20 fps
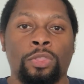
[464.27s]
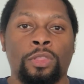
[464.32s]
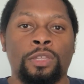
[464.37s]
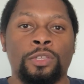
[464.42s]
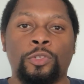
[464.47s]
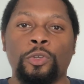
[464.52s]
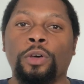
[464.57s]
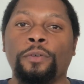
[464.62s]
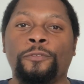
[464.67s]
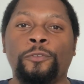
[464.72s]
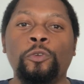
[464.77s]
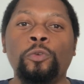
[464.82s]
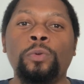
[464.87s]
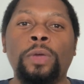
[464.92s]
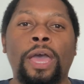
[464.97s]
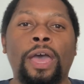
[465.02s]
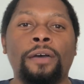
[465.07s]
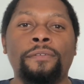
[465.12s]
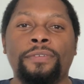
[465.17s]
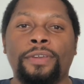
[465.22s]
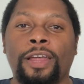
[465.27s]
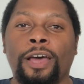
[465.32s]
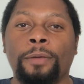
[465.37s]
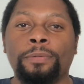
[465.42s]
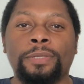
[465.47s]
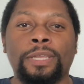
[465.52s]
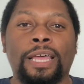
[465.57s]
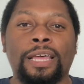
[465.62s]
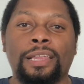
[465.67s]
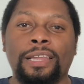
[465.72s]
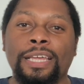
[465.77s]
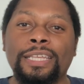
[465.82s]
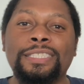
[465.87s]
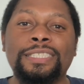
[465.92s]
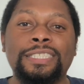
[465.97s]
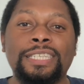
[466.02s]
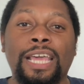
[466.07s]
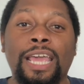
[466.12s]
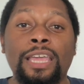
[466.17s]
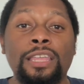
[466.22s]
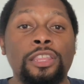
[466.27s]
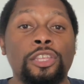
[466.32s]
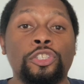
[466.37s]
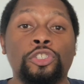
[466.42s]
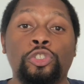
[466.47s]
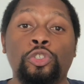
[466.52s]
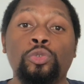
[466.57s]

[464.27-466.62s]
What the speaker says: So if you have an option, like let's say that